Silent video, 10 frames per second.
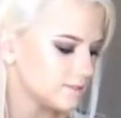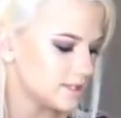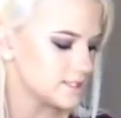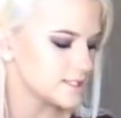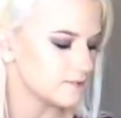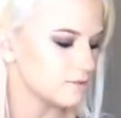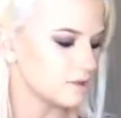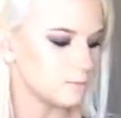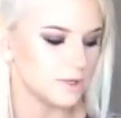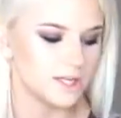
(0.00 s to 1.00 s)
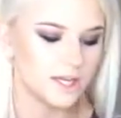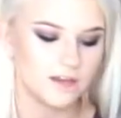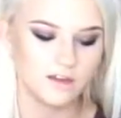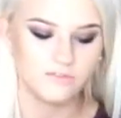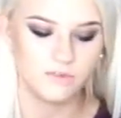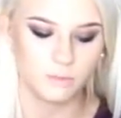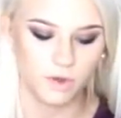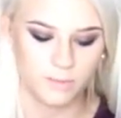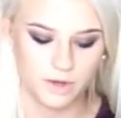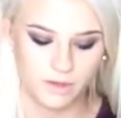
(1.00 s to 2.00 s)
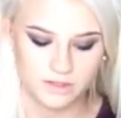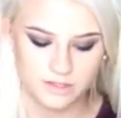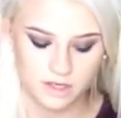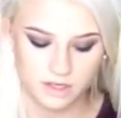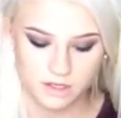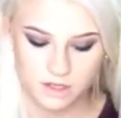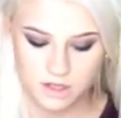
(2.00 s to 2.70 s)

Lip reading: They just look really pretty. I got them from Walmart last night,